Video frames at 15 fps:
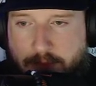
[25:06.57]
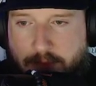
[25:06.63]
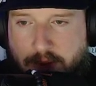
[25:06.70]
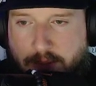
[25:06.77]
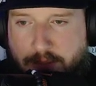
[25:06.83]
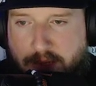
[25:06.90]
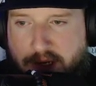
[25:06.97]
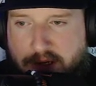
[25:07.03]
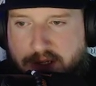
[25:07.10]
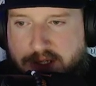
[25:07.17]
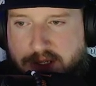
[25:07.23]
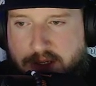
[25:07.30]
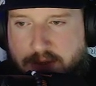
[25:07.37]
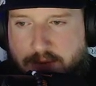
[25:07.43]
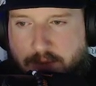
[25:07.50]

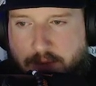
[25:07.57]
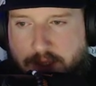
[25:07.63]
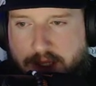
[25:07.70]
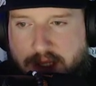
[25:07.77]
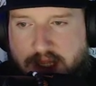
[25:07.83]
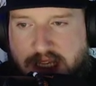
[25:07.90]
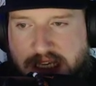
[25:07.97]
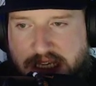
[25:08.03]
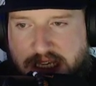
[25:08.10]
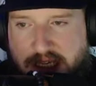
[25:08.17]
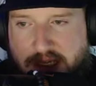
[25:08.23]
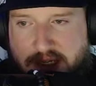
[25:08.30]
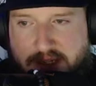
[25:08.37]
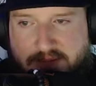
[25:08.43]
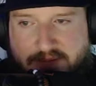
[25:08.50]
marked with the
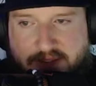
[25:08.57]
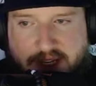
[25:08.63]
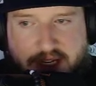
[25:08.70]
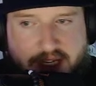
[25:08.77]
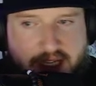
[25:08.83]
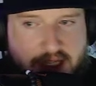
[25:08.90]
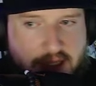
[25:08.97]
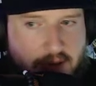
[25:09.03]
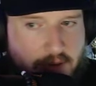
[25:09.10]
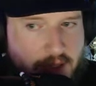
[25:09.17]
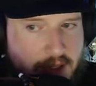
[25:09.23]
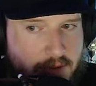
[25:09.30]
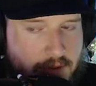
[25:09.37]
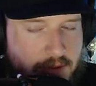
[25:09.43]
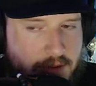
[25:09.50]
Unfinity
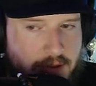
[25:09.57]
logo